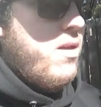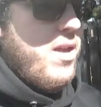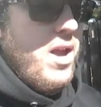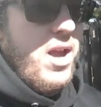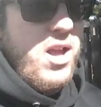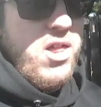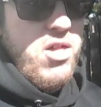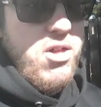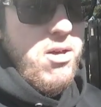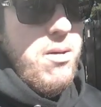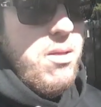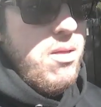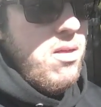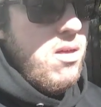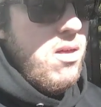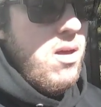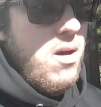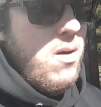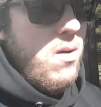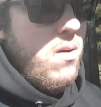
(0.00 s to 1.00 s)
section
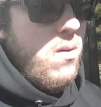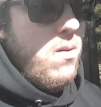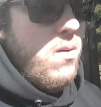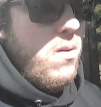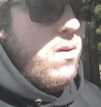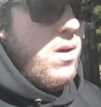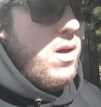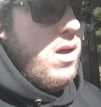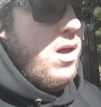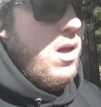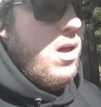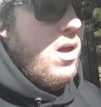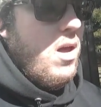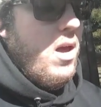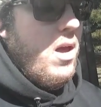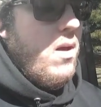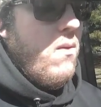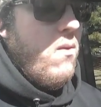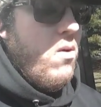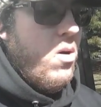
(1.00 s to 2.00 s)
so
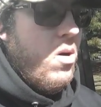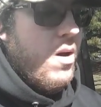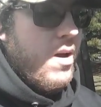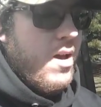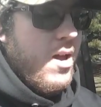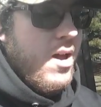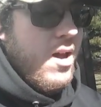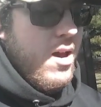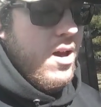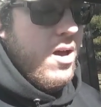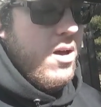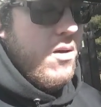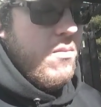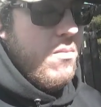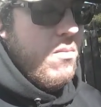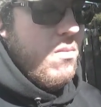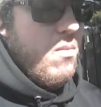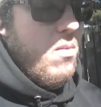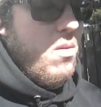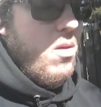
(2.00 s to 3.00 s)
it won't cut up
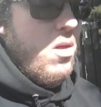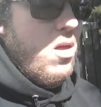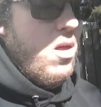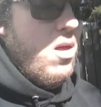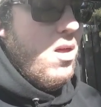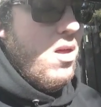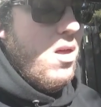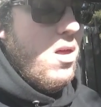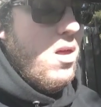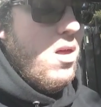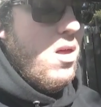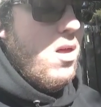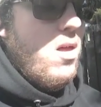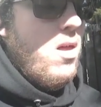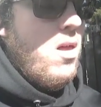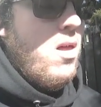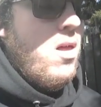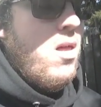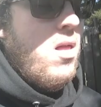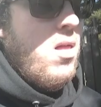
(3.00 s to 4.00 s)

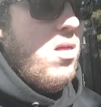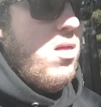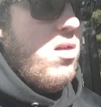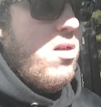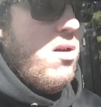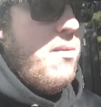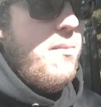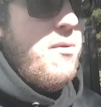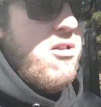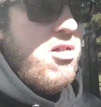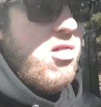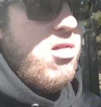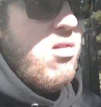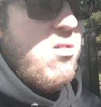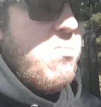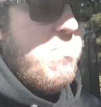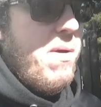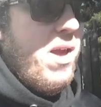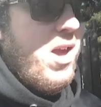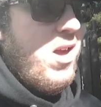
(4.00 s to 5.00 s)
so much
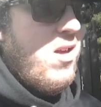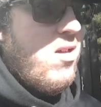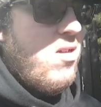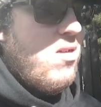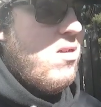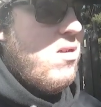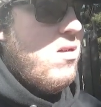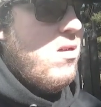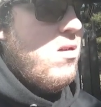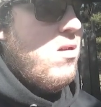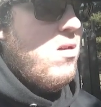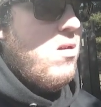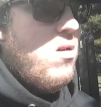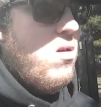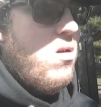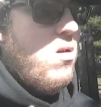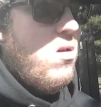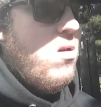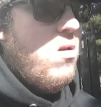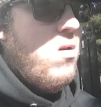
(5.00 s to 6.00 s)
space
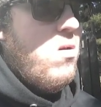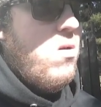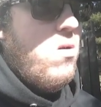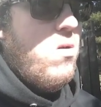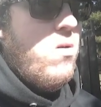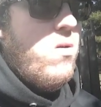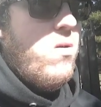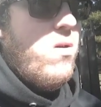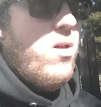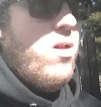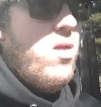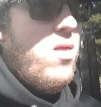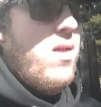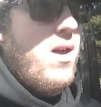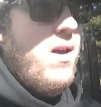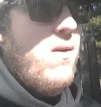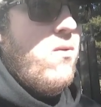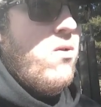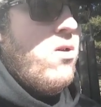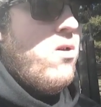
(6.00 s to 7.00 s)
or
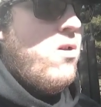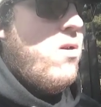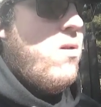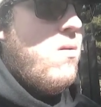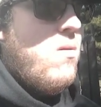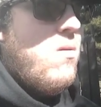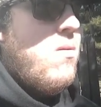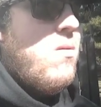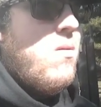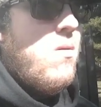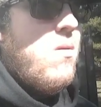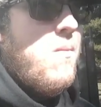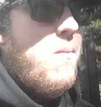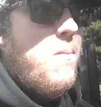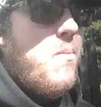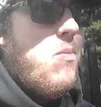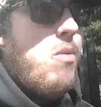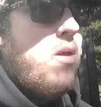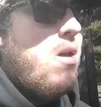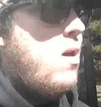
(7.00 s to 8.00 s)
that will
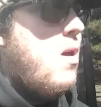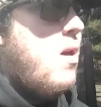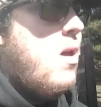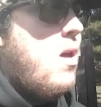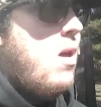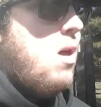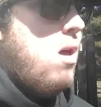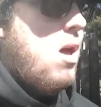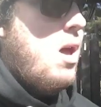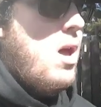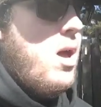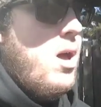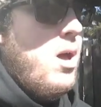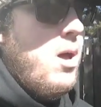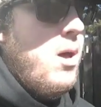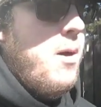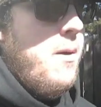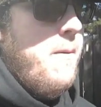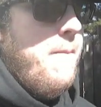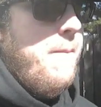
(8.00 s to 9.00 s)

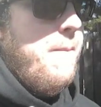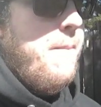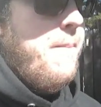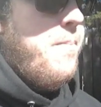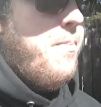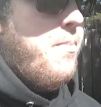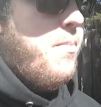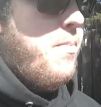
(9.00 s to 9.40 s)
um,